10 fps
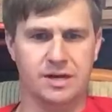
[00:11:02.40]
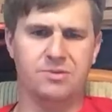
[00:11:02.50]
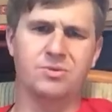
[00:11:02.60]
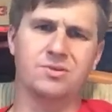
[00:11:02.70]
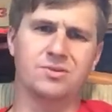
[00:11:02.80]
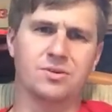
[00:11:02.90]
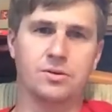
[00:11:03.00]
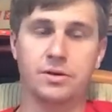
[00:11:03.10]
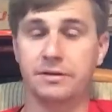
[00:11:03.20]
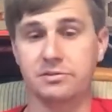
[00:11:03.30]
I wouldn't
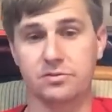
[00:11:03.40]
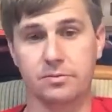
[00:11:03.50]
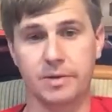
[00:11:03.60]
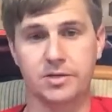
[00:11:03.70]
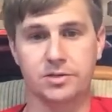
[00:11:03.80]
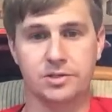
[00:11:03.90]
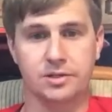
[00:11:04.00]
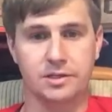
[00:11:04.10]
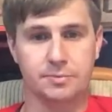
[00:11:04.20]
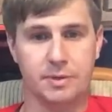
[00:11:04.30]
call Evansville a major
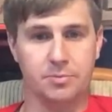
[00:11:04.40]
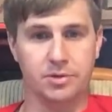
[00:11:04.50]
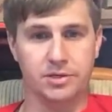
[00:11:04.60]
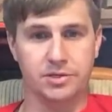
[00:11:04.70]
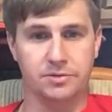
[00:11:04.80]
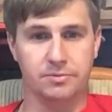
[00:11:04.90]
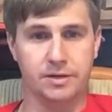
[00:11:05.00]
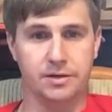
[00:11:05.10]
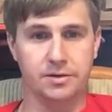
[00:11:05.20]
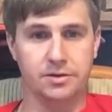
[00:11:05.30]
city. Its population about
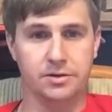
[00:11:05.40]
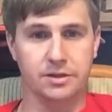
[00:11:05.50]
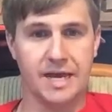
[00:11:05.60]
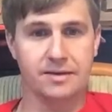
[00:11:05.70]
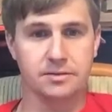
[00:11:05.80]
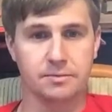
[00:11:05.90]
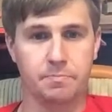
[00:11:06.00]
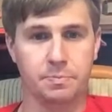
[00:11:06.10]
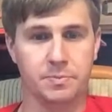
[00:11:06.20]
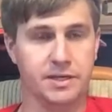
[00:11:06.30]
130,000,
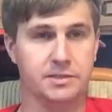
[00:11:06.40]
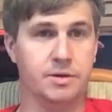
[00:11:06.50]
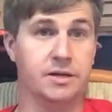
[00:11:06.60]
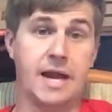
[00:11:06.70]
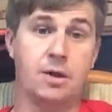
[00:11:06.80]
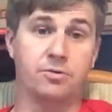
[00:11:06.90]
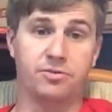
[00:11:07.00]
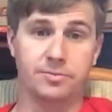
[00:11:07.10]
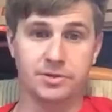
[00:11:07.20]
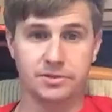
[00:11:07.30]
but that's about an hour
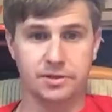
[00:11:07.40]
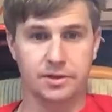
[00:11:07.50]
from us.